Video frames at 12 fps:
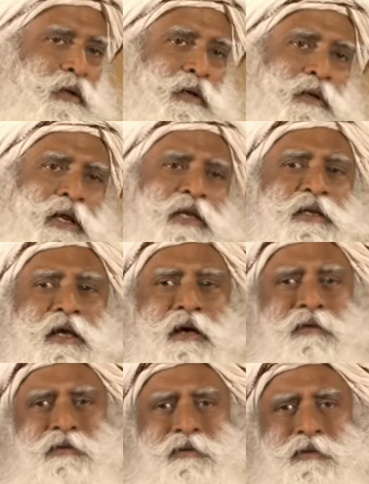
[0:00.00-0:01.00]
Right
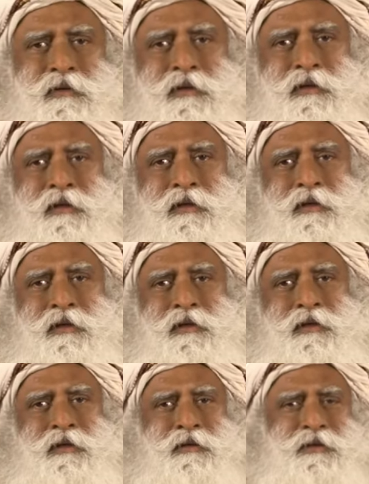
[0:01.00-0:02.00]
now,
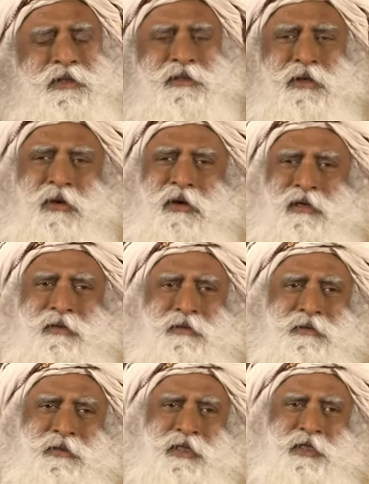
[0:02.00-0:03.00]
these are
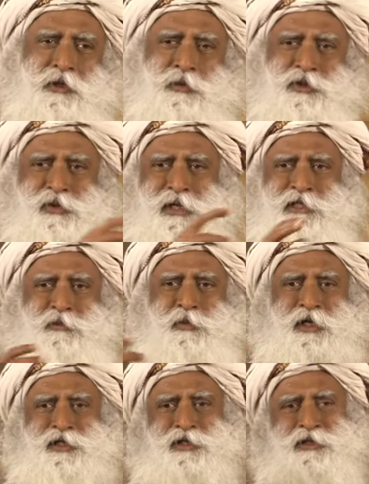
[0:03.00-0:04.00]
all individual
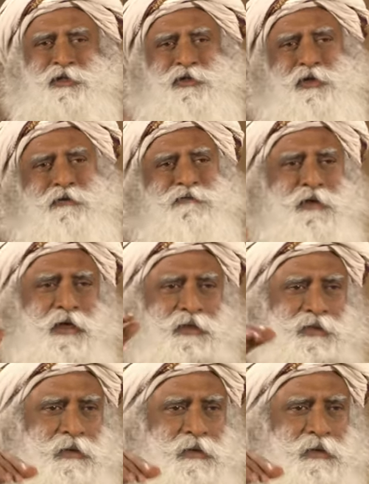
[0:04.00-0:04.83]
expressions of uh,